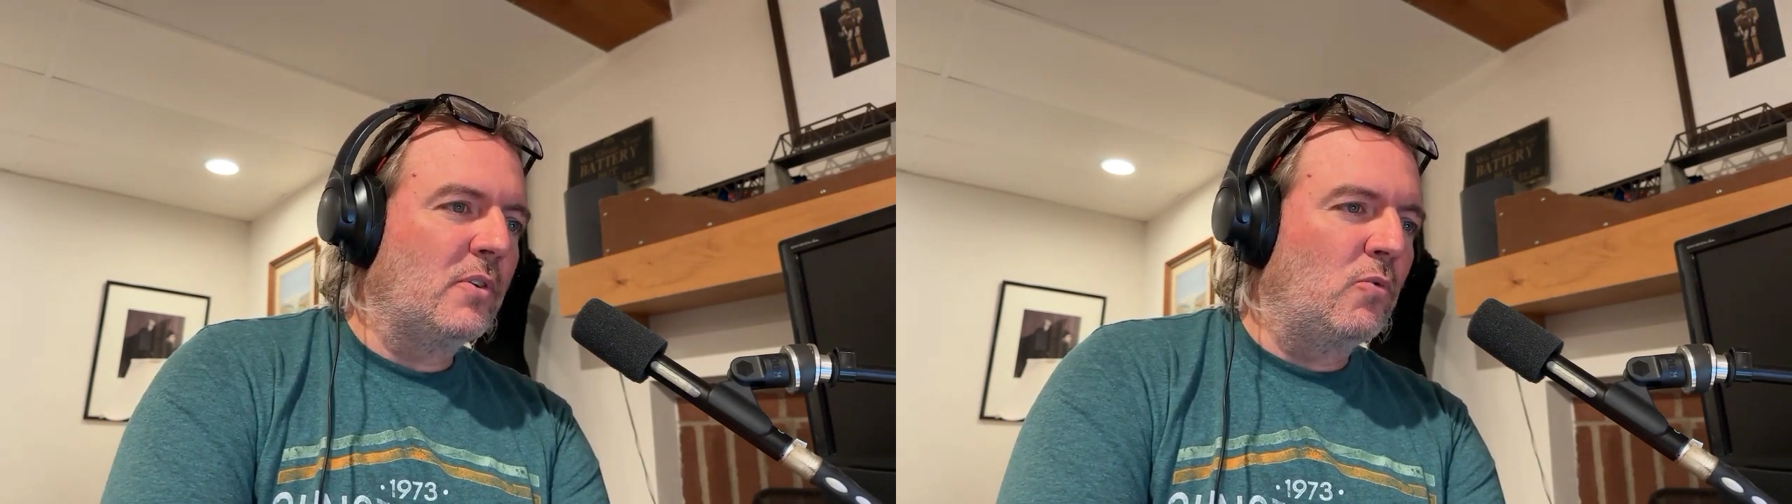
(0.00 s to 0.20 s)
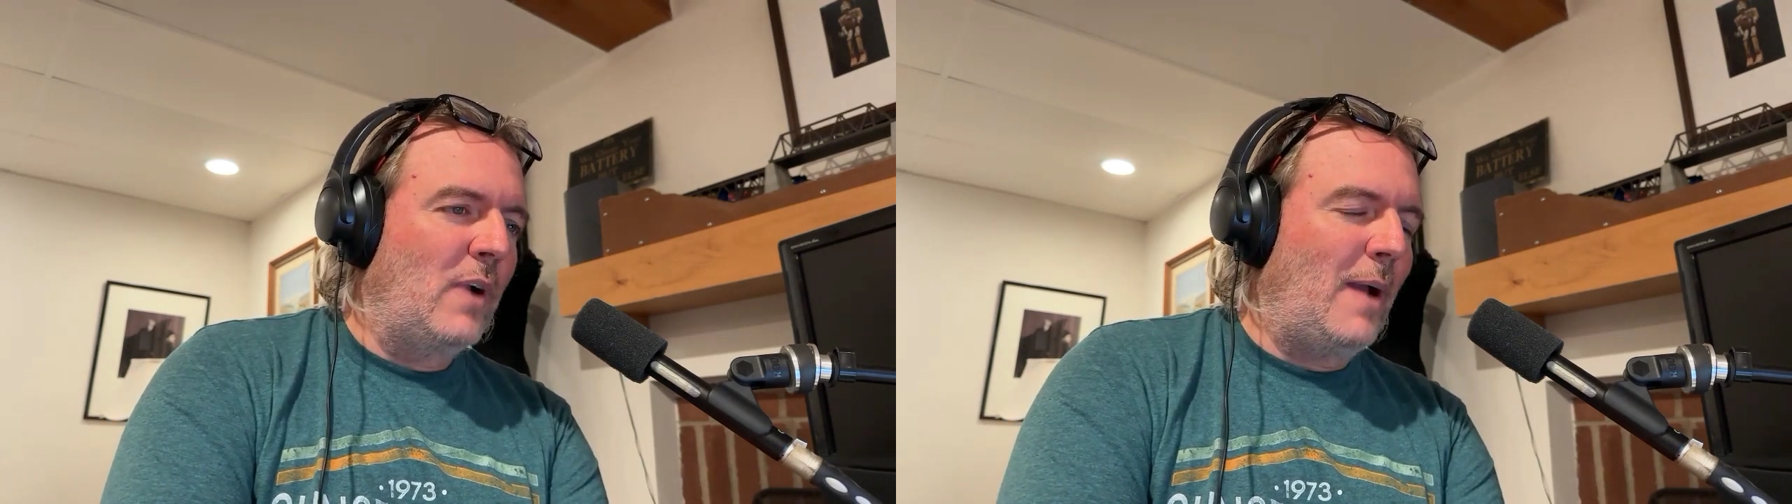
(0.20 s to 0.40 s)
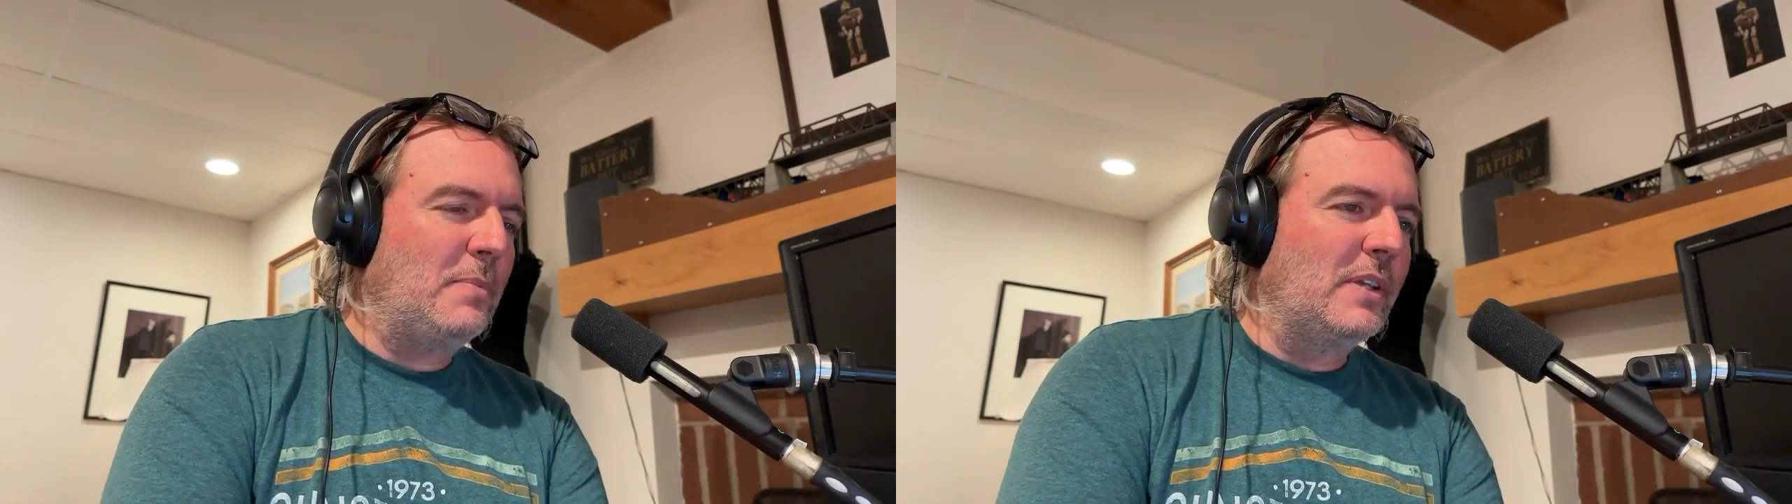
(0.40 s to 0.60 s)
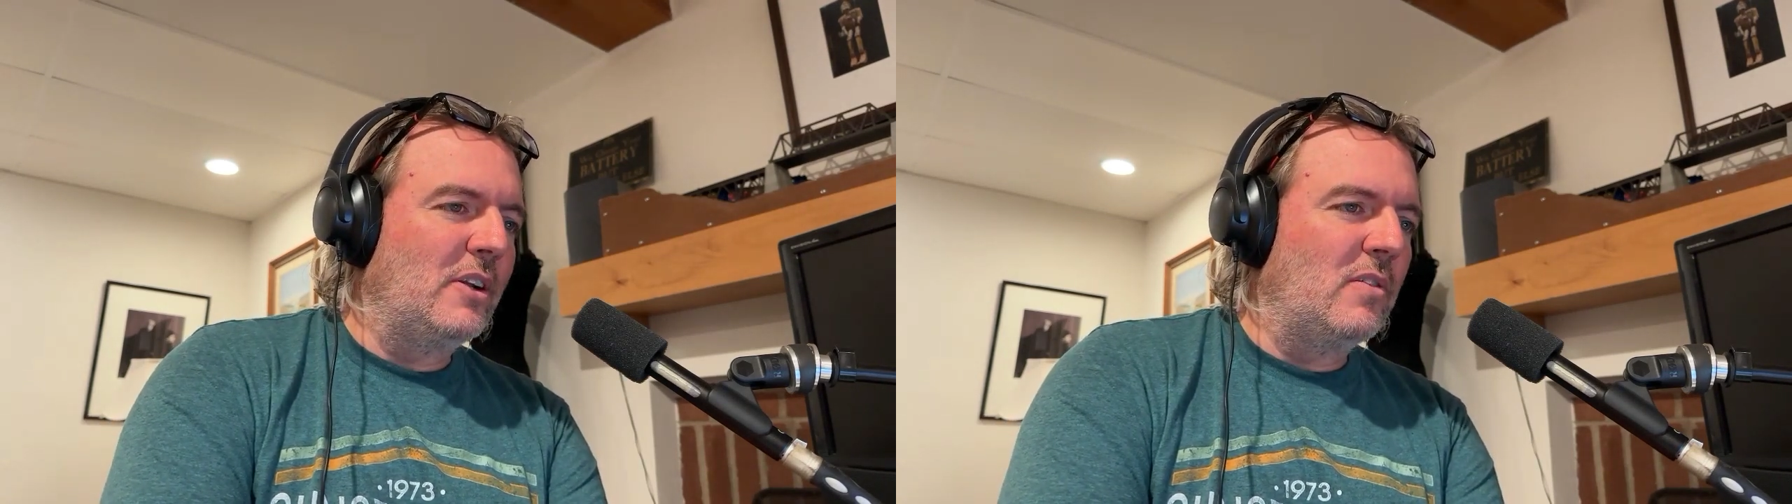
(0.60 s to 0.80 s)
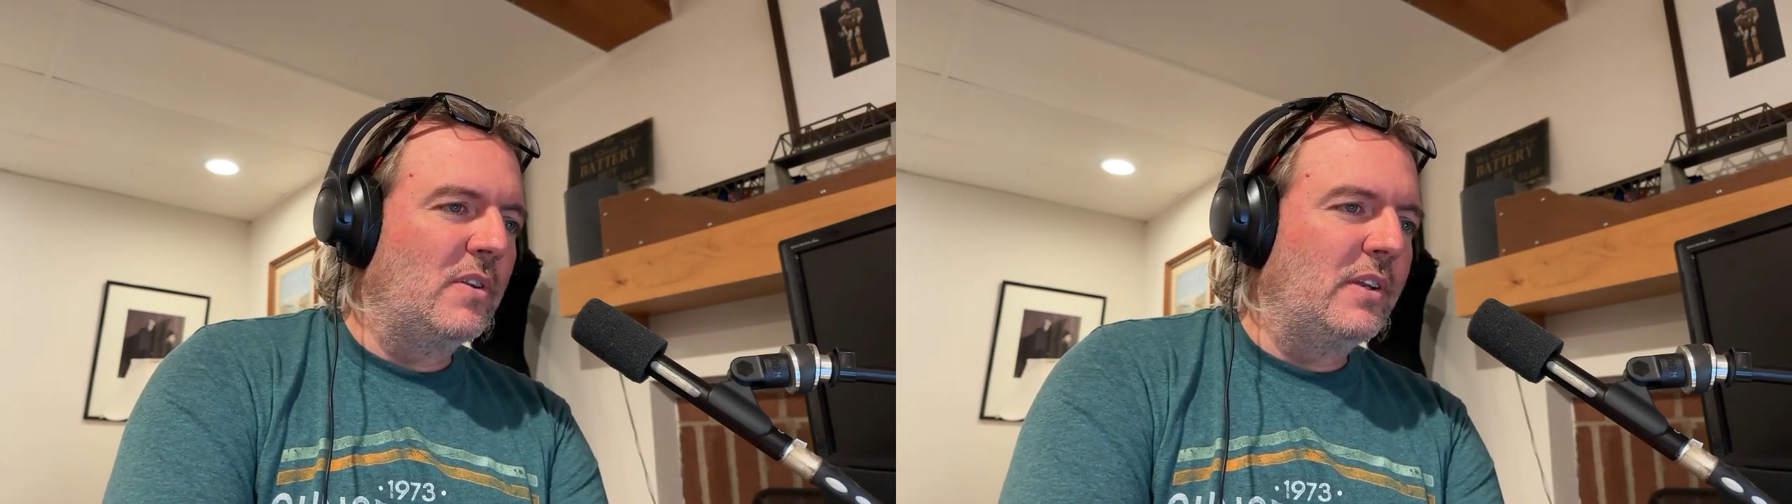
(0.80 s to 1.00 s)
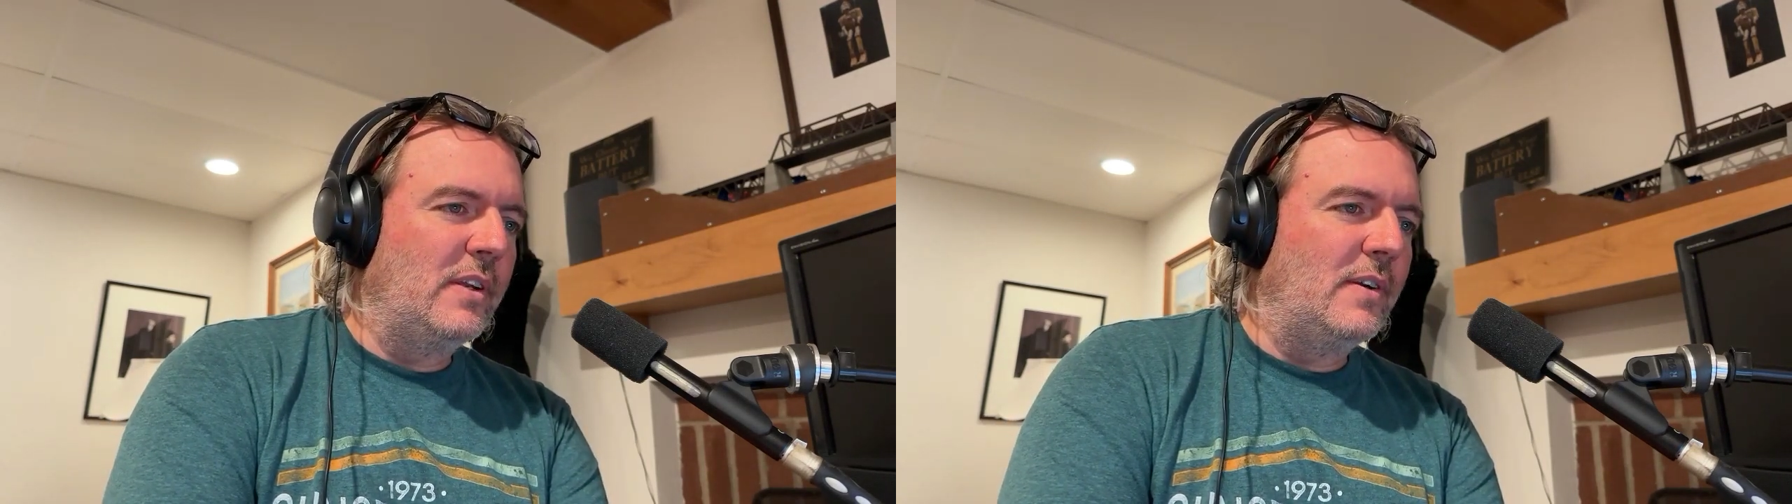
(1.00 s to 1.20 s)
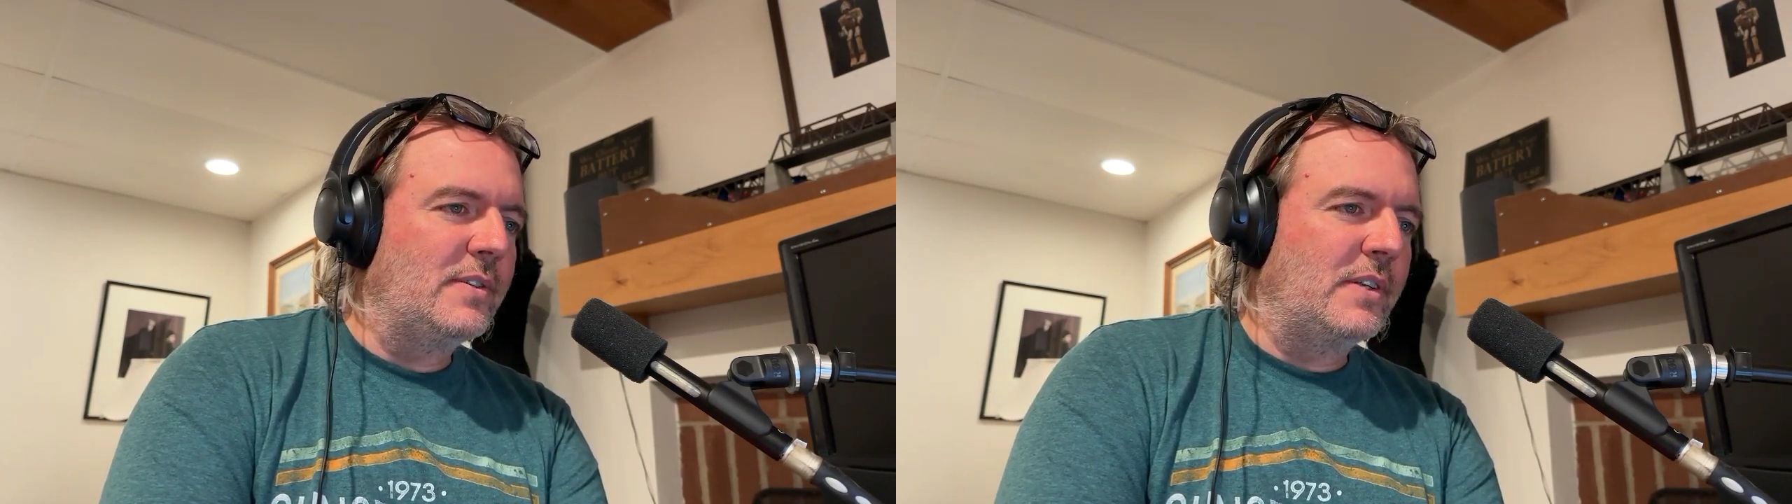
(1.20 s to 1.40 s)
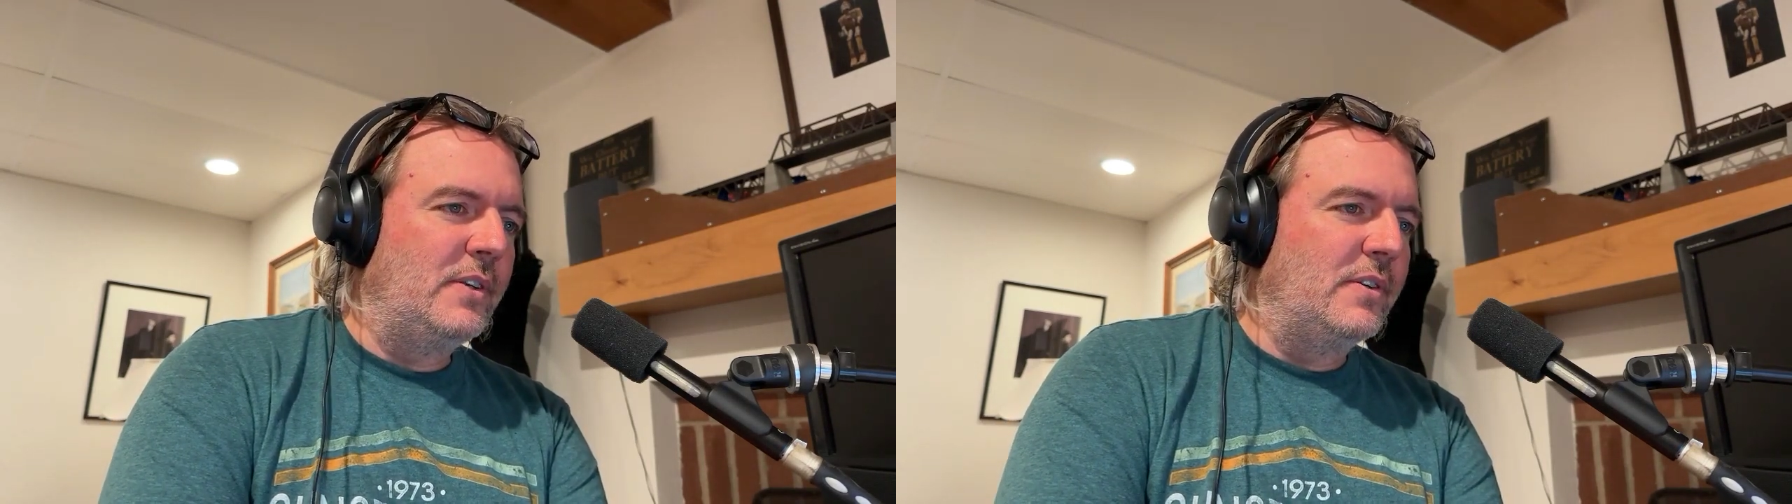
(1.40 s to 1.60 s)
rapidly over the
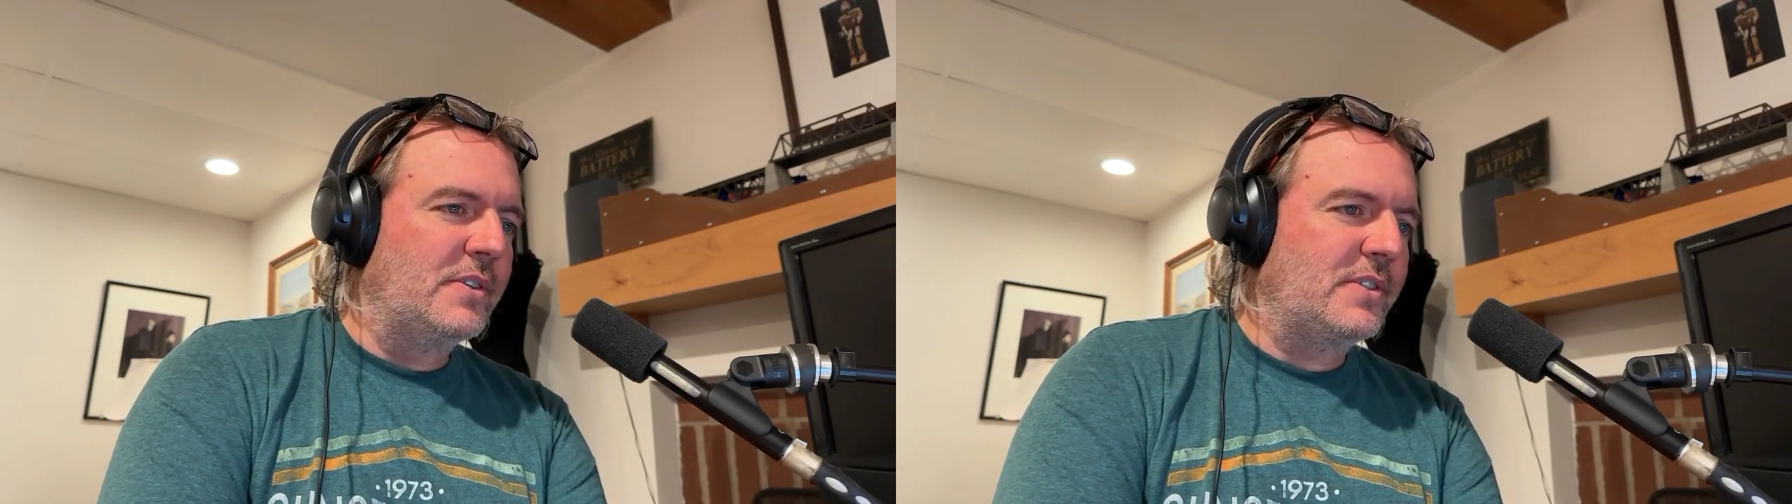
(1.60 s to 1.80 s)
years and you're just